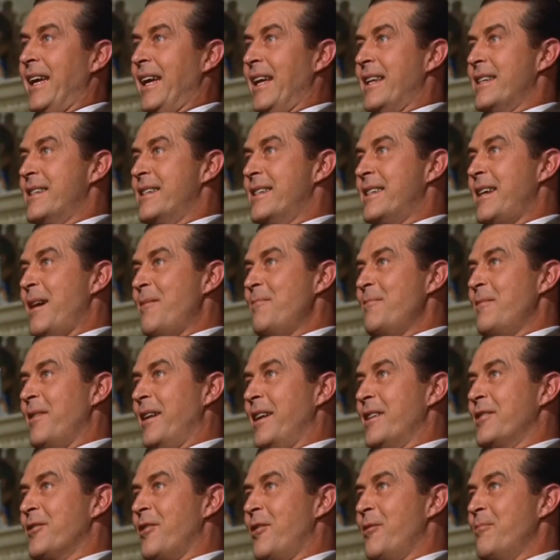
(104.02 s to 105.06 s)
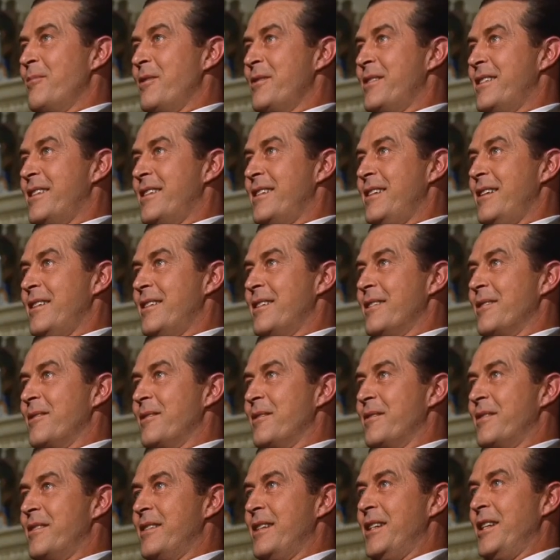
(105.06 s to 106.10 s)
And someone is almost certain
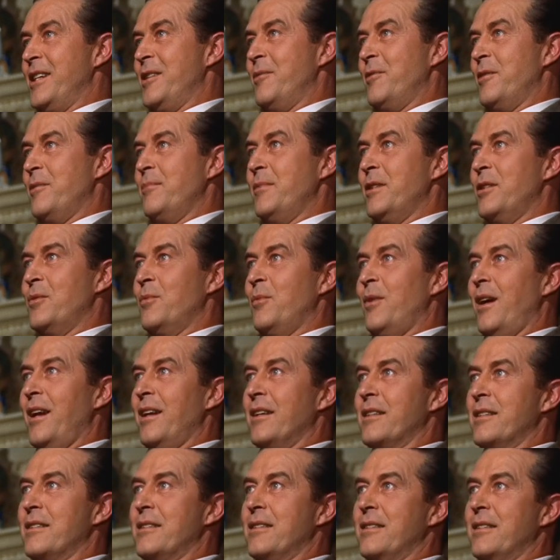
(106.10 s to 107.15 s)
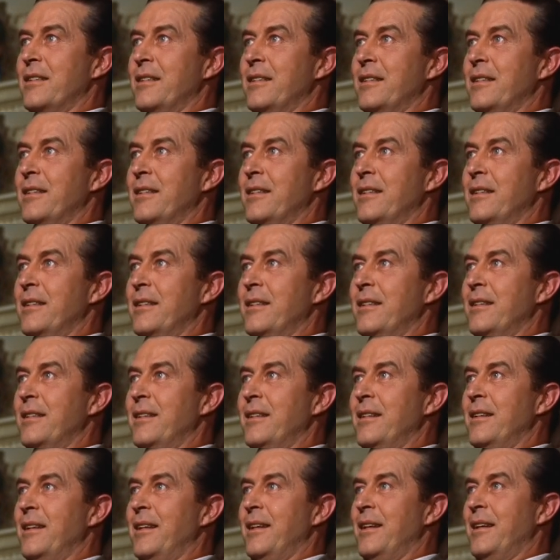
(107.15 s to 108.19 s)
to have seen you with Miss Wallace.
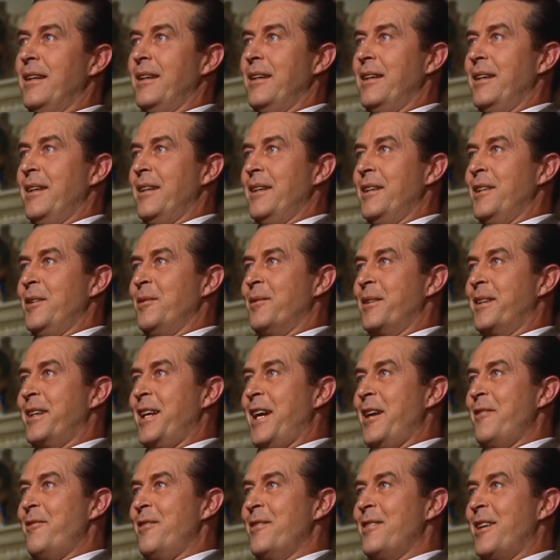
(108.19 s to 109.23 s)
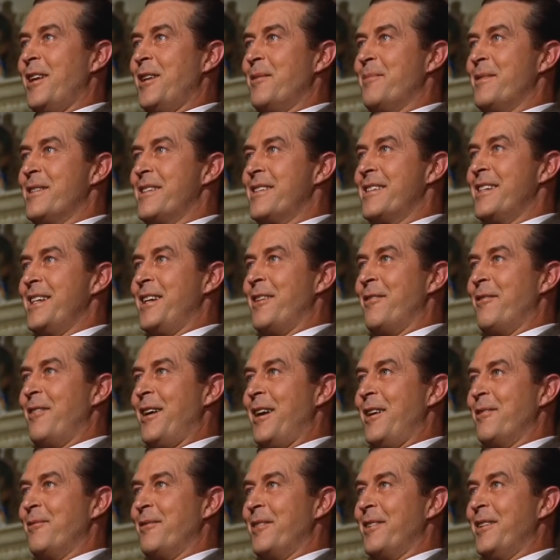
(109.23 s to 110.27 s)
You were careful not to be seen
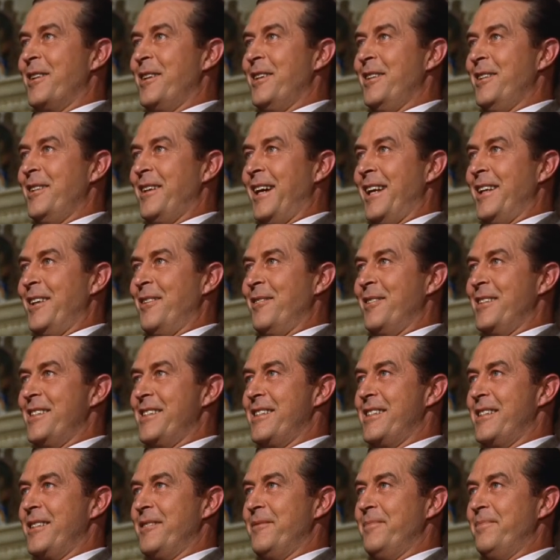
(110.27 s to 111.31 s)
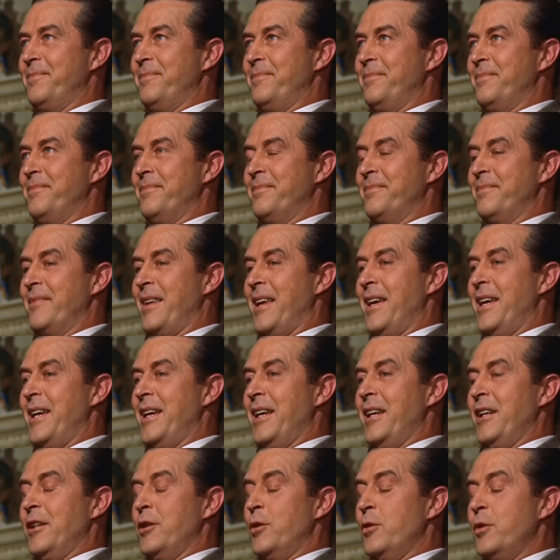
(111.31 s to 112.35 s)
around with her, I noticed.
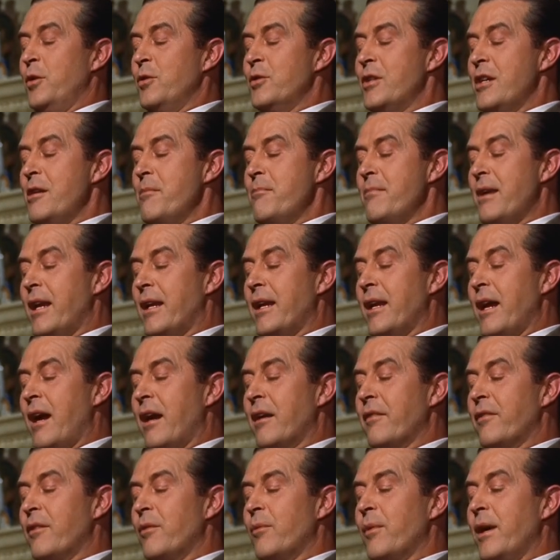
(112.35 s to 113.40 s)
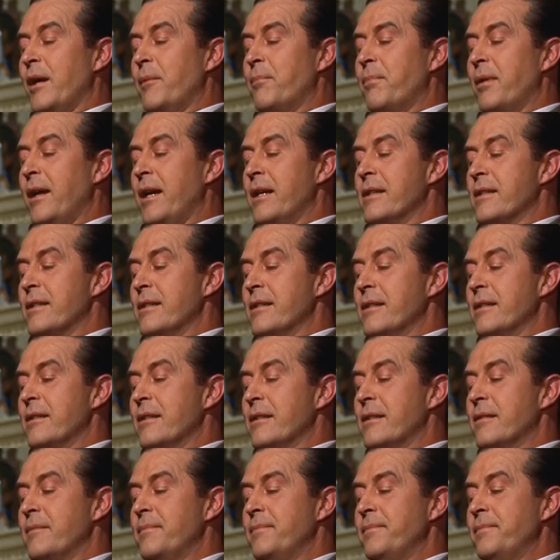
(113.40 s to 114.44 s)
You usually met in out-of-the-way
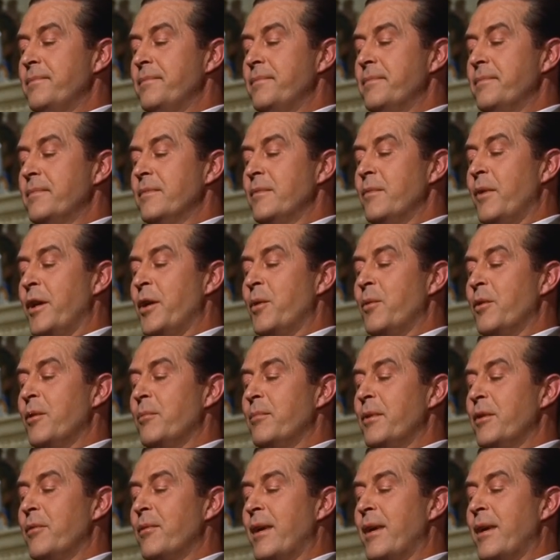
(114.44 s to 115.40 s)
places where you wouldn't be